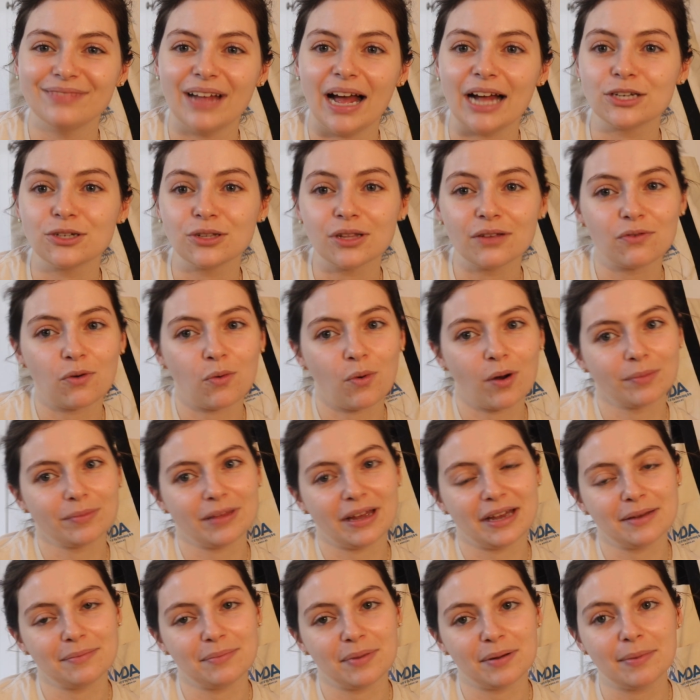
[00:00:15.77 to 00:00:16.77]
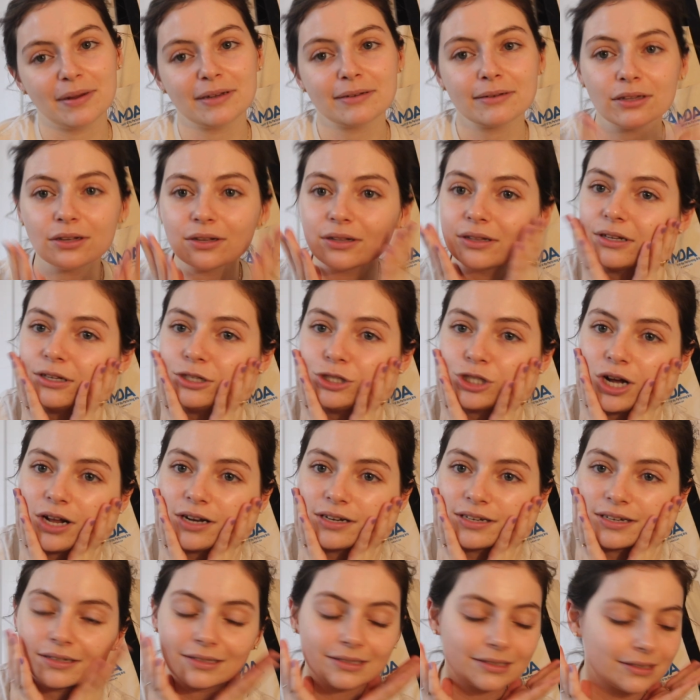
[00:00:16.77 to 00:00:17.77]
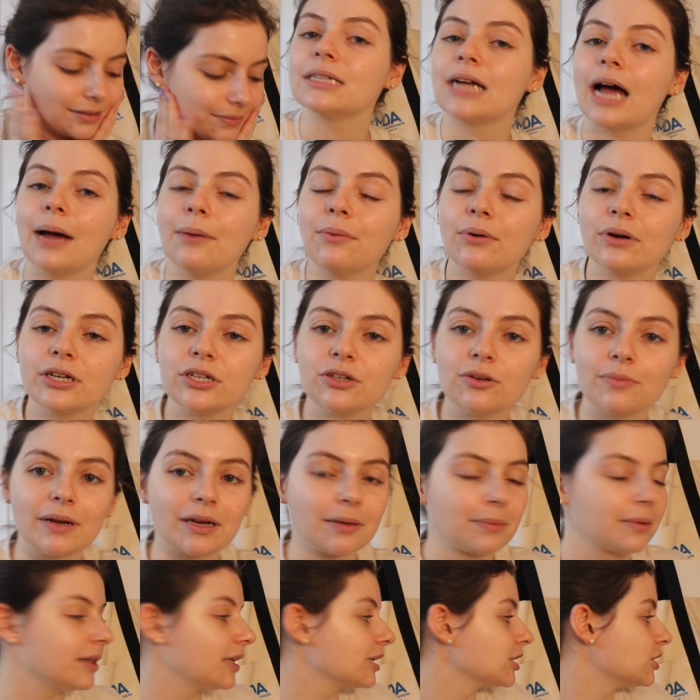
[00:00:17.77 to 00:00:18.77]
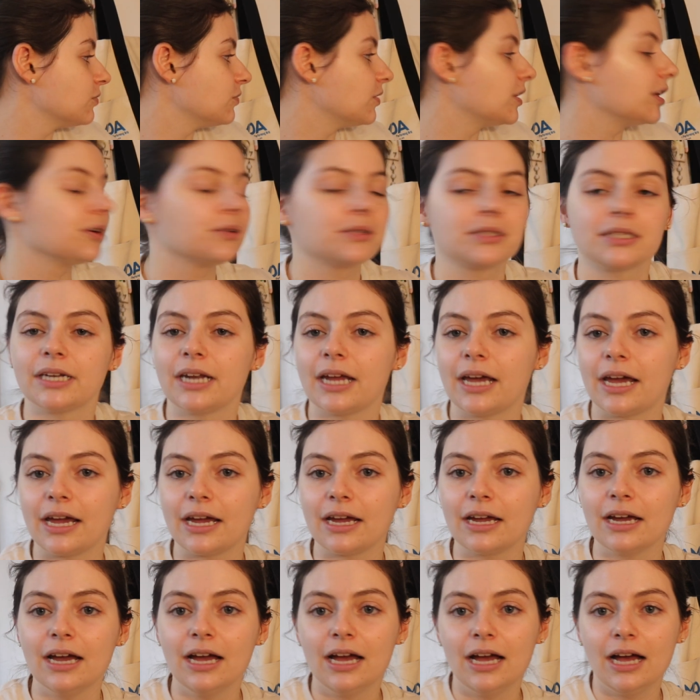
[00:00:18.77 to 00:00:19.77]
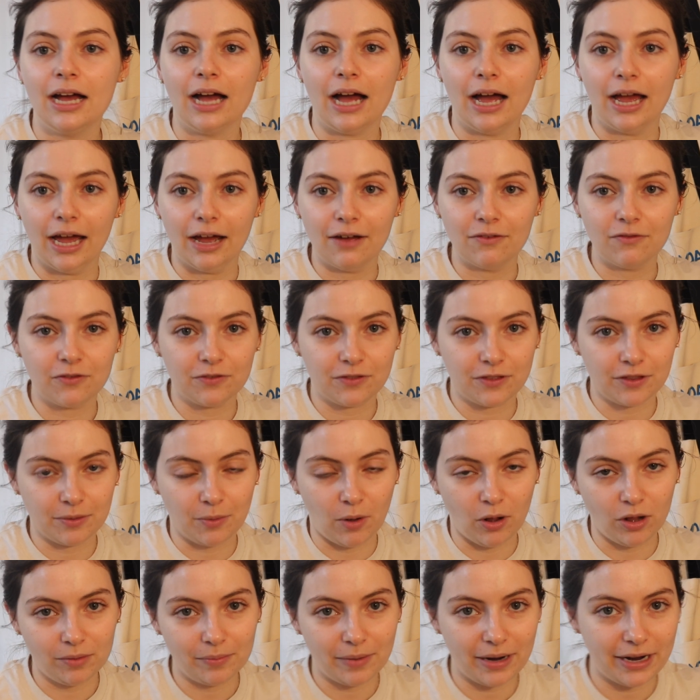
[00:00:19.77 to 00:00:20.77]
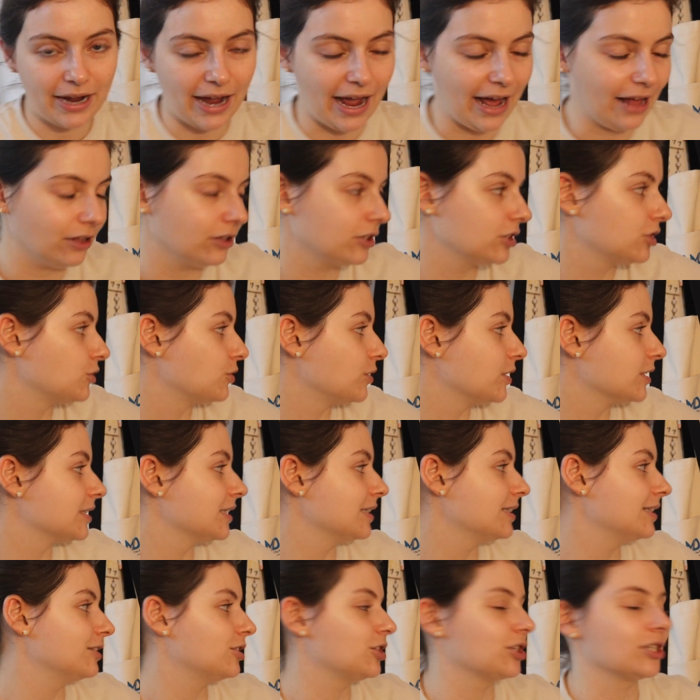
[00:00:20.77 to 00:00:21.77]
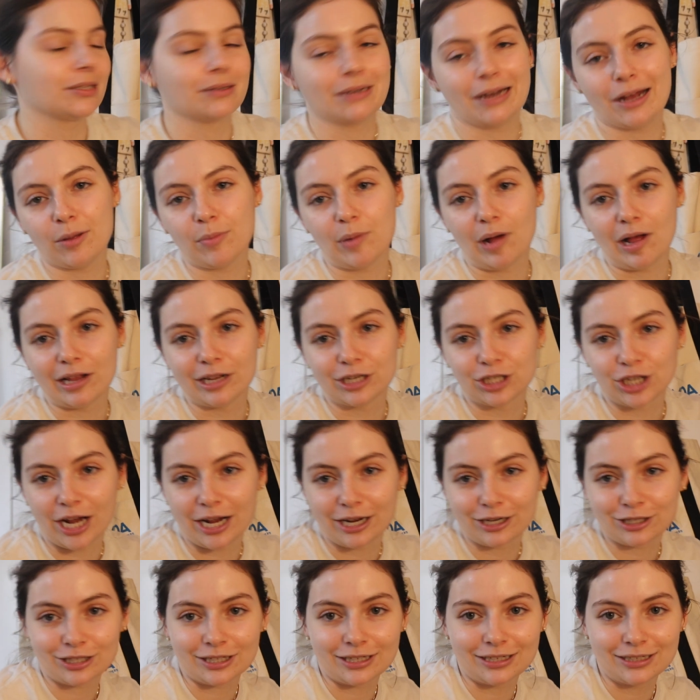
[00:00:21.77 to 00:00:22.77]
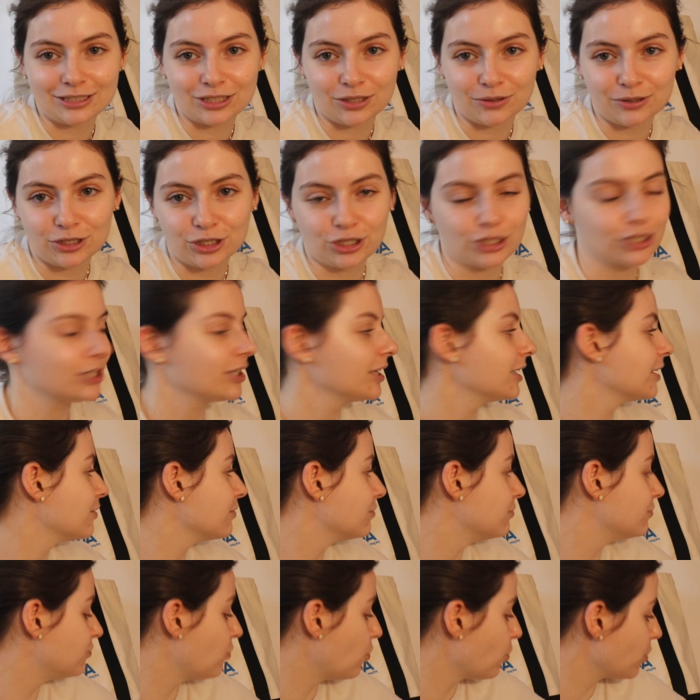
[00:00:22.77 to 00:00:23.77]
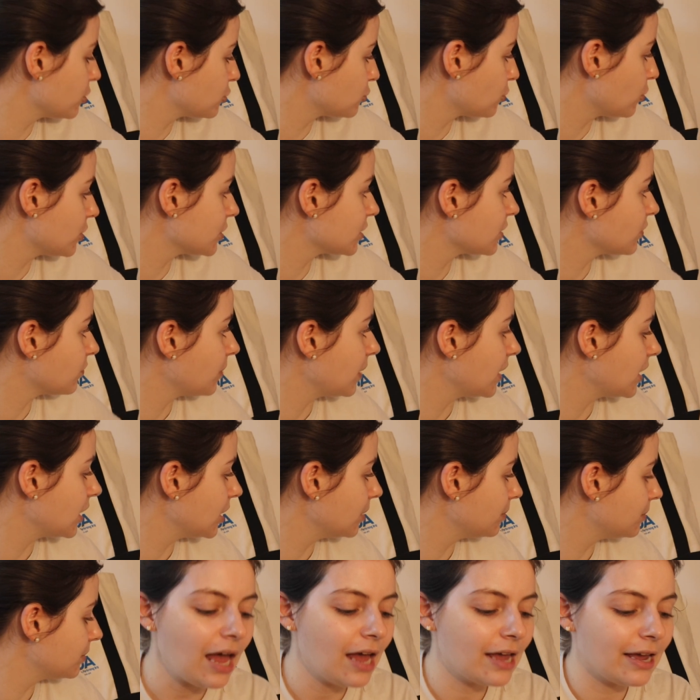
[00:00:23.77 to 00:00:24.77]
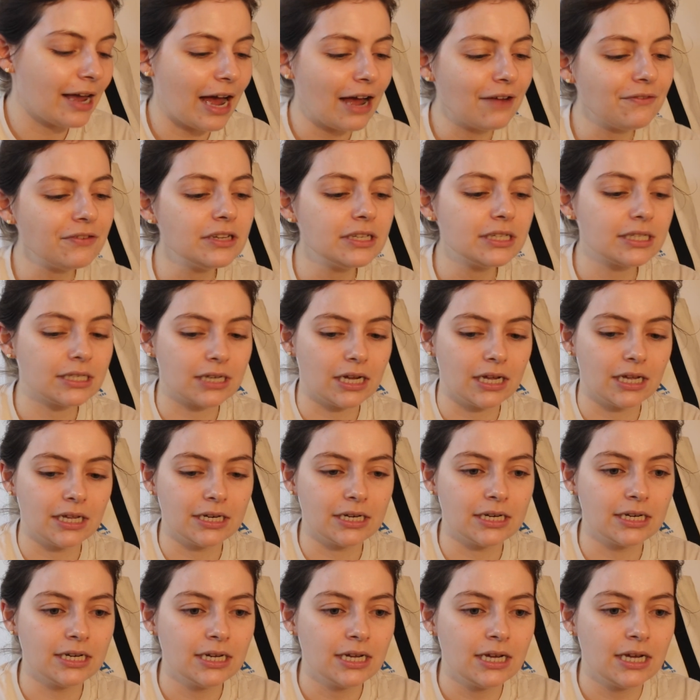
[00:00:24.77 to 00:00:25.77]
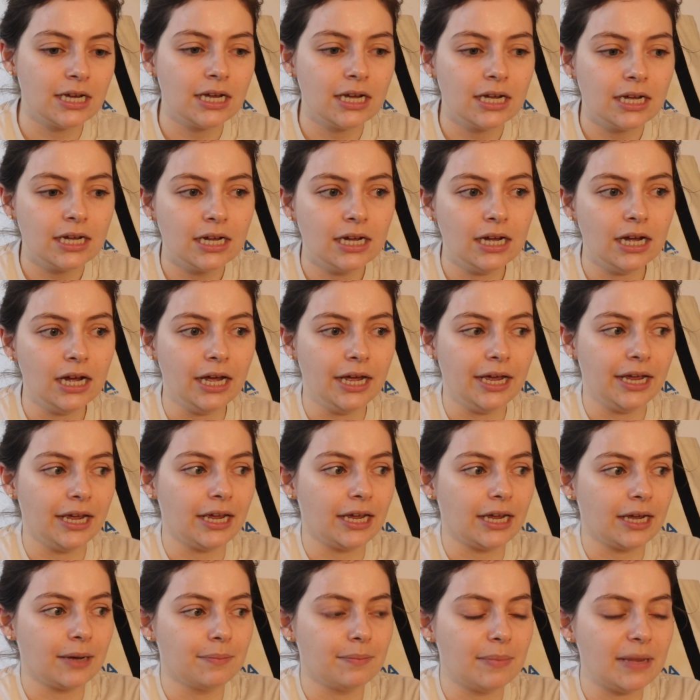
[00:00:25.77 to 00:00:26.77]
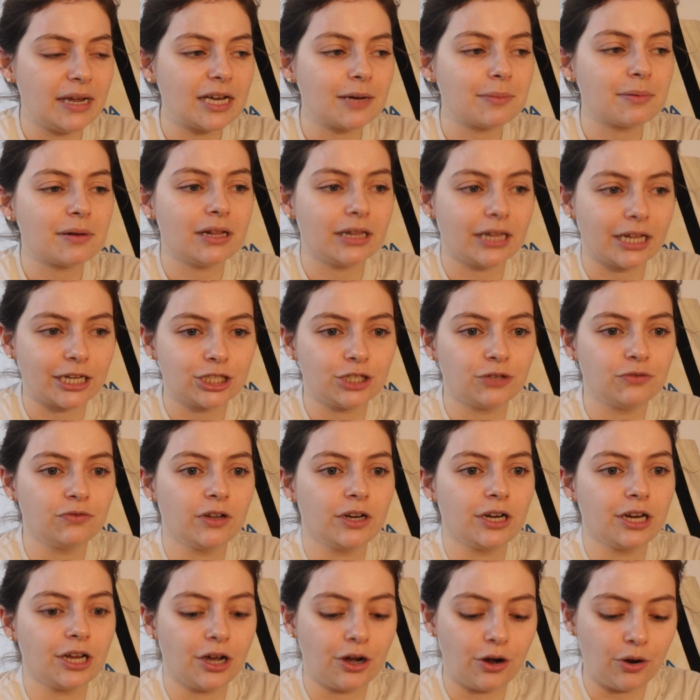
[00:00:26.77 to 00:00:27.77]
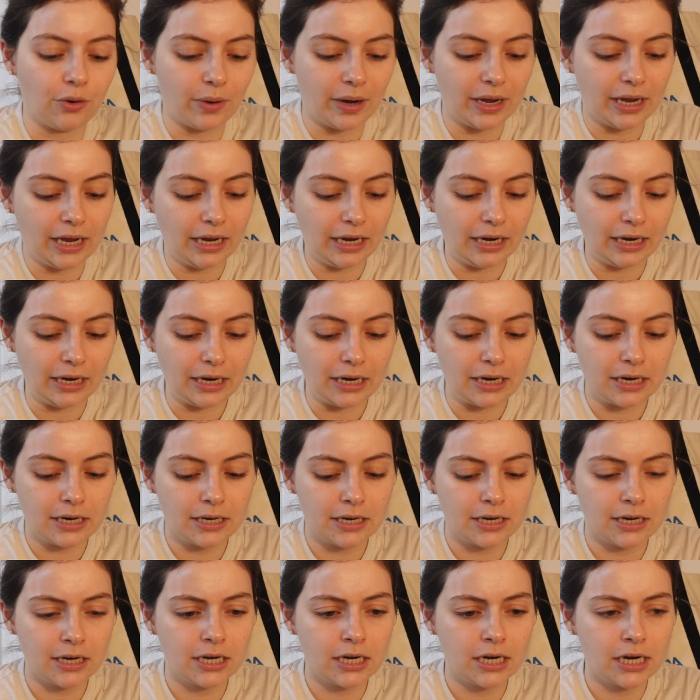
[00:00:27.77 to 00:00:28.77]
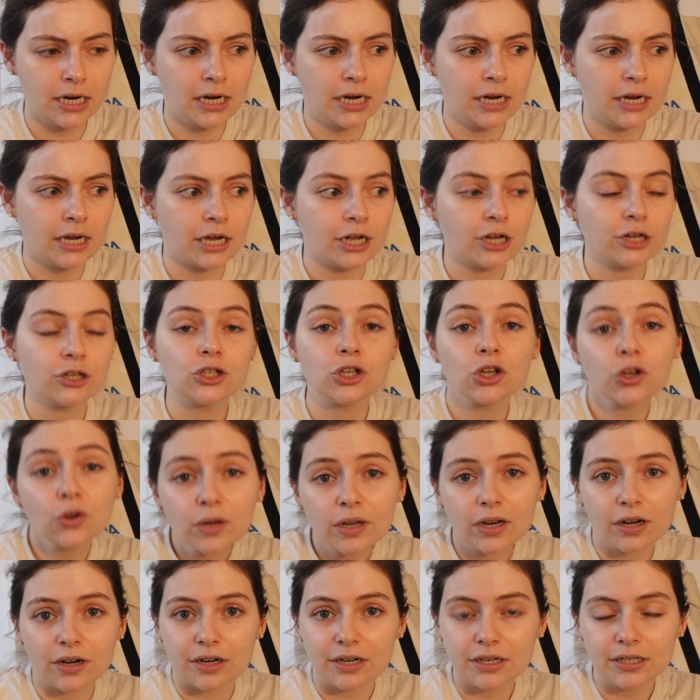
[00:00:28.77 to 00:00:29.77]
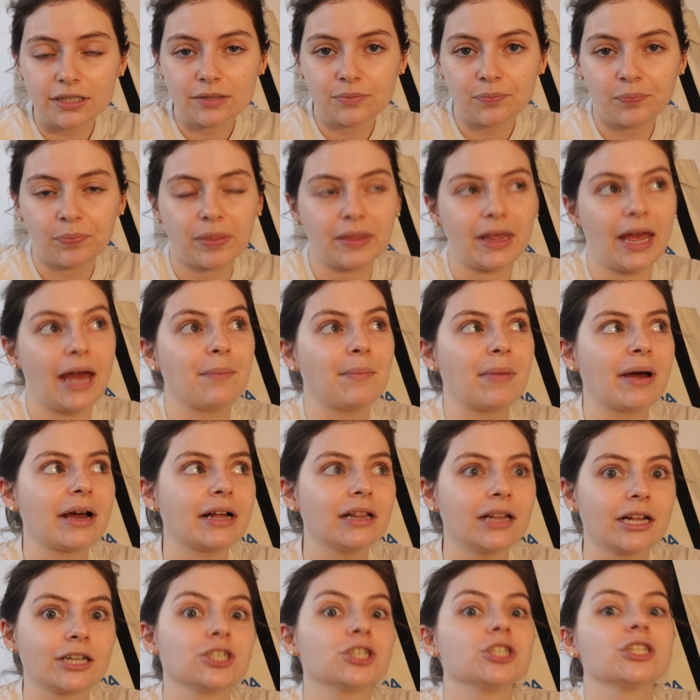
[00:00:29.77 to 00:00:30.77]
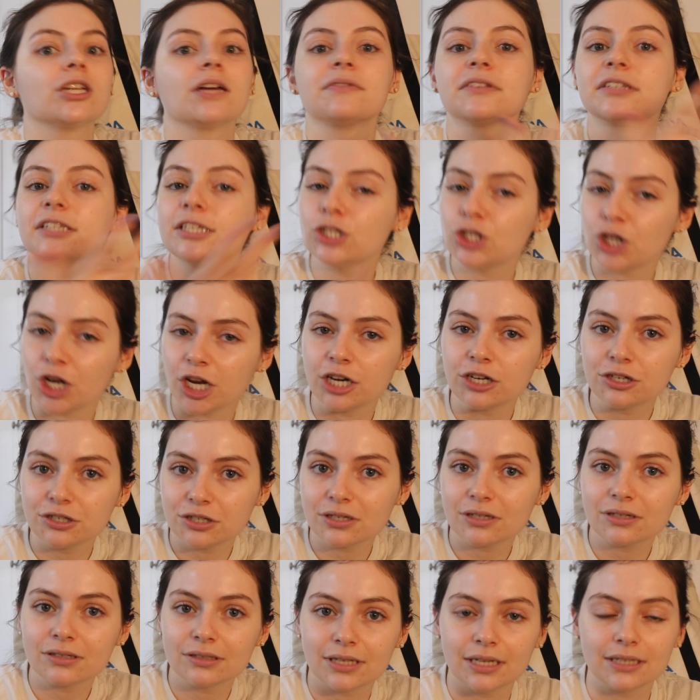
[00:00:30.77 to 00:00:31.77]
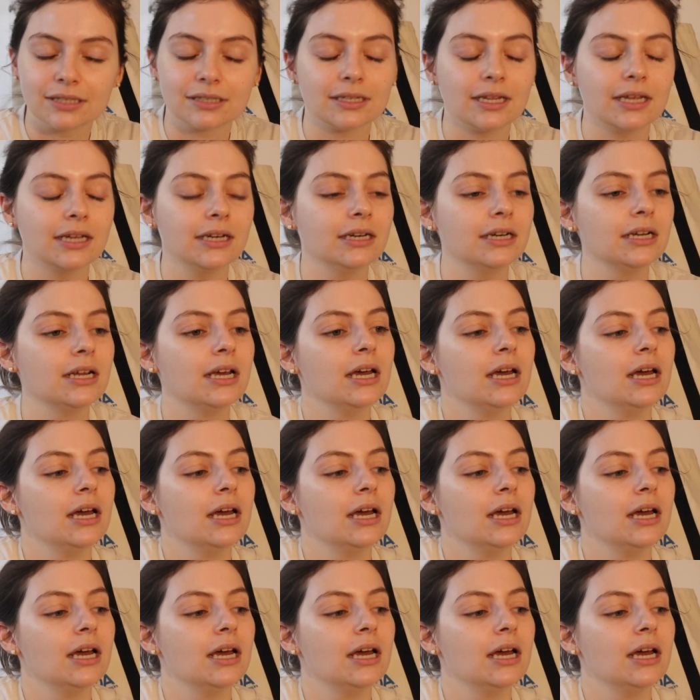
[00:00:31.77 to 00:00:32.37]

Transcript: I do love a warm light, but it makes me look a little jaundiced. I want to do a makeup collection video today. I have them all in my Alex drawers. This is just nail polish actually, so it's just like 4 drawers of makeup. I haven't done a makeup collection video in 2 years, and my collection's obviously changed since then.